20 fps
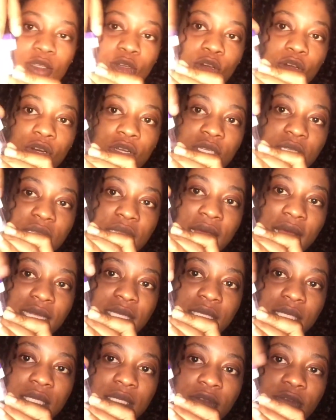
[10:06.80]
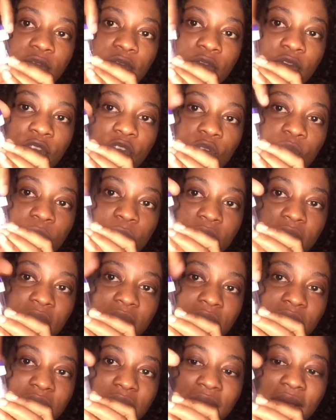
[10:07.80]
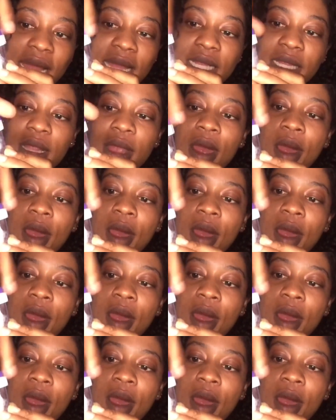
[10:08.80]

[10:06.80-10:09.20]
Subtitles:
gonna start fuming inside.